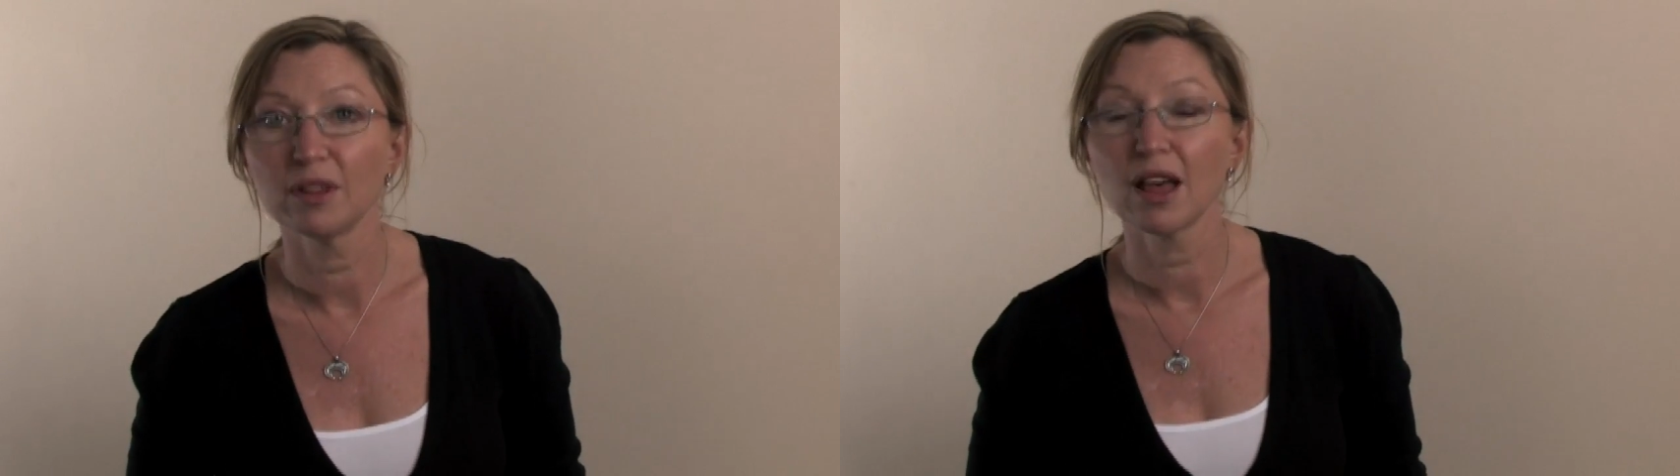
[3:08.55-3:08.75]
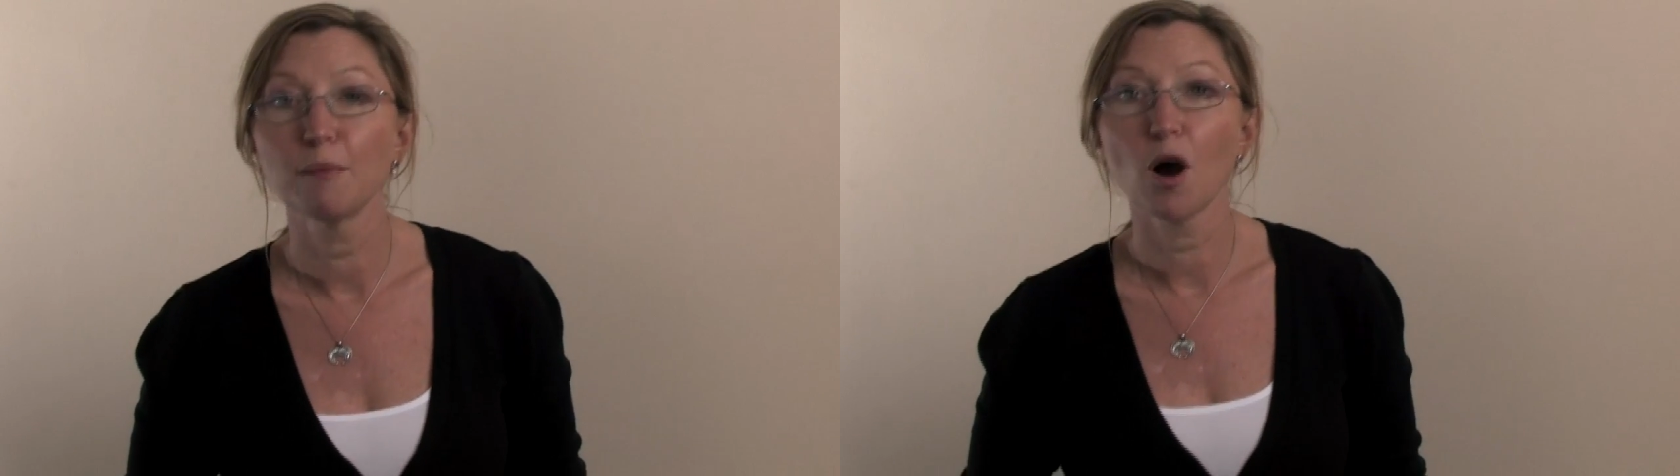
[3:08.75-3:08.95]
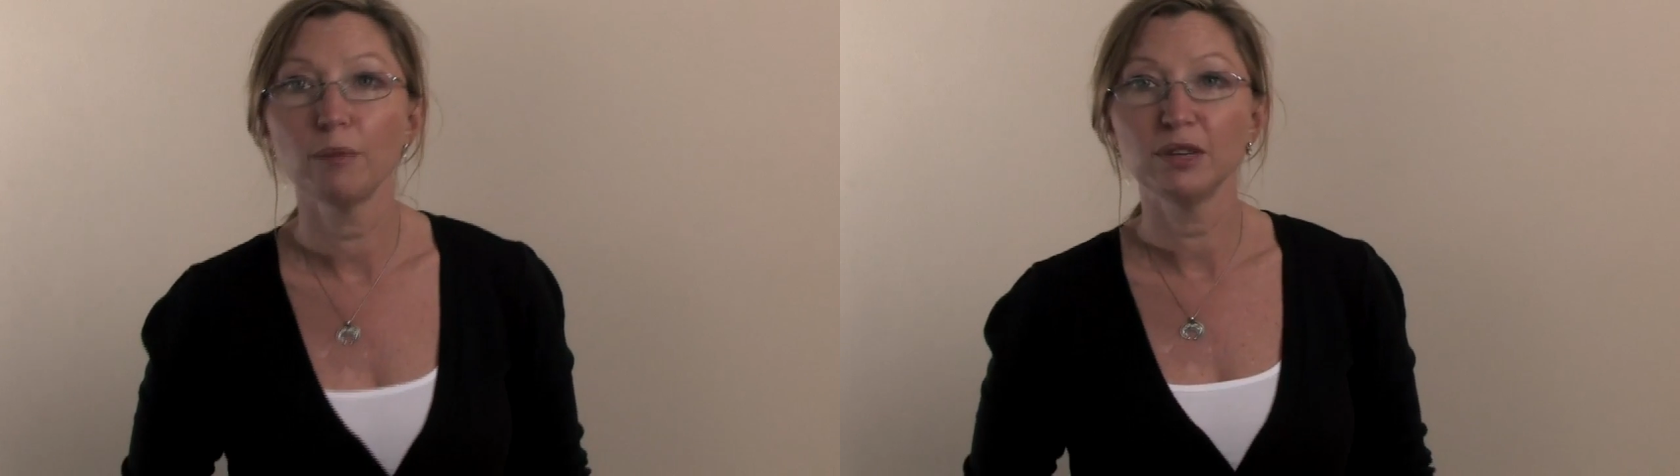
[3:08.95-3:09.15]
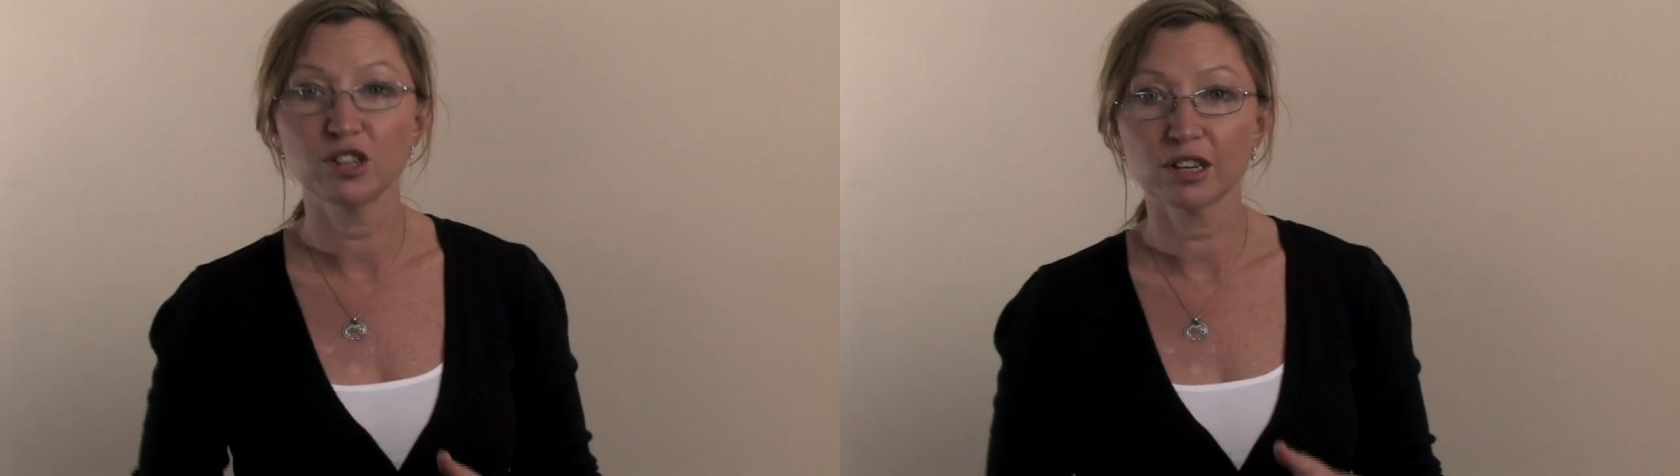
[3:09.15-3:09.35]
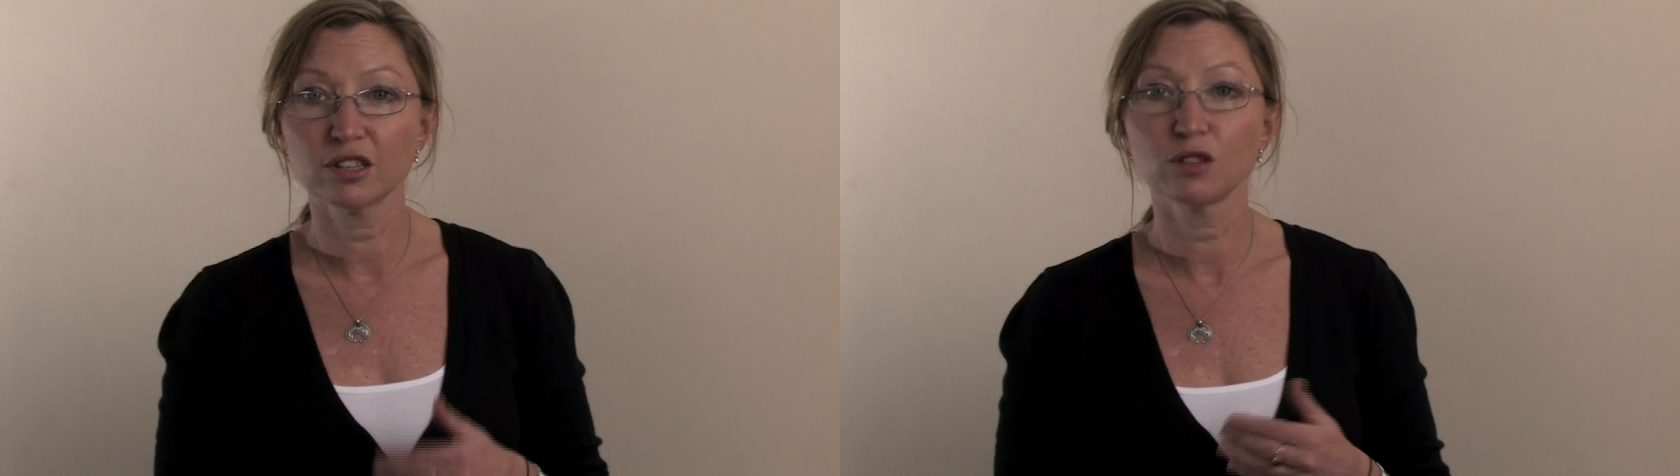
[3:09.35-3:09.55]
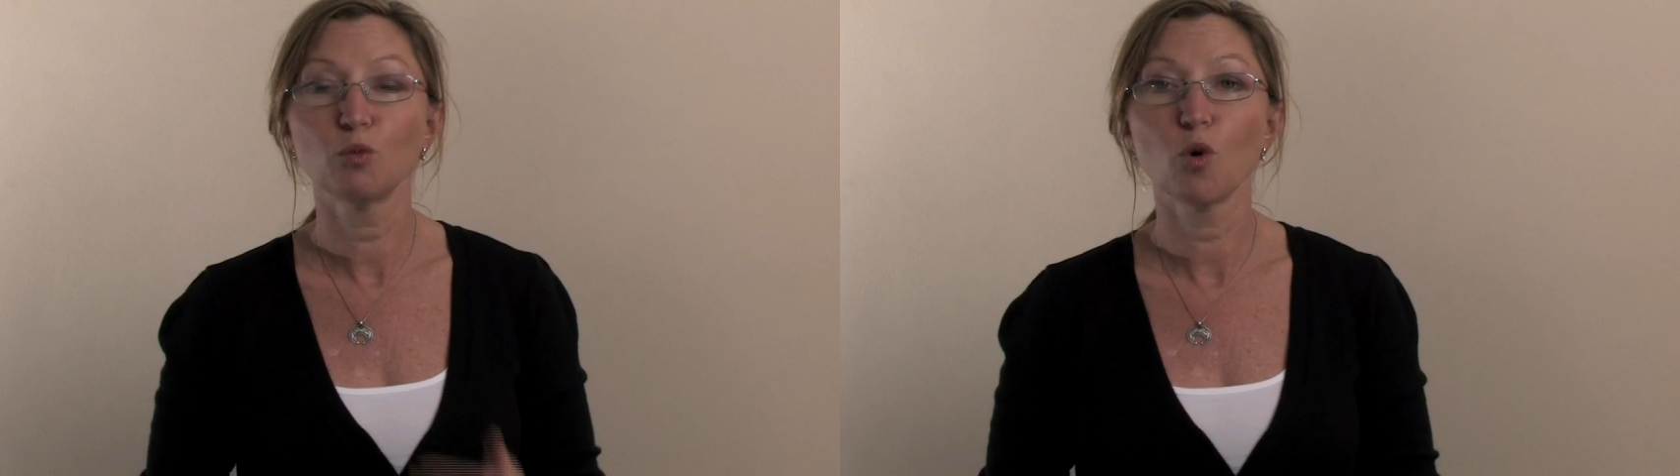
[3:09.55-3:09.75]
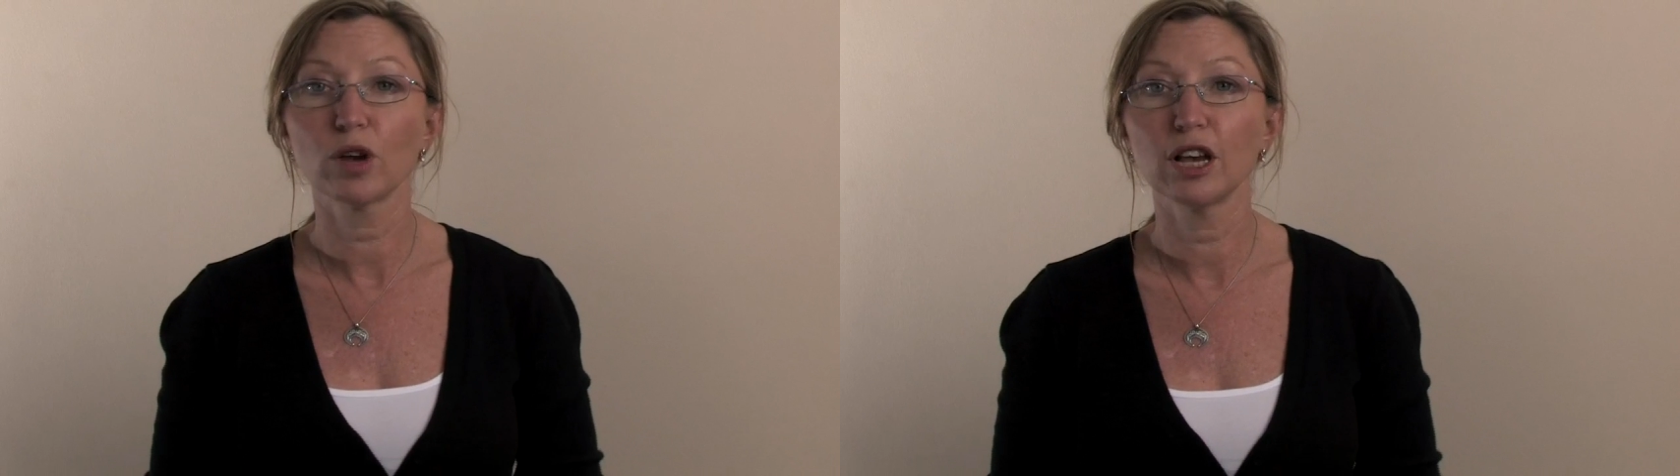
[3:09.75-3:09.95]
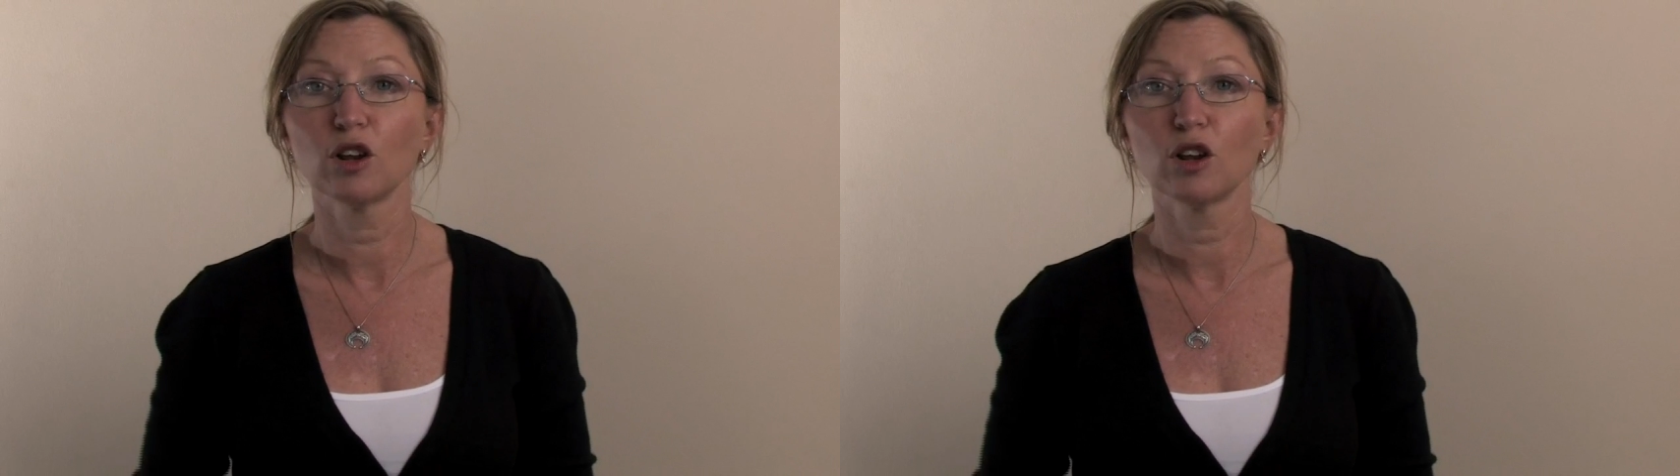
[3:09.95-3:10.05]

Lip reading: and they might be just walking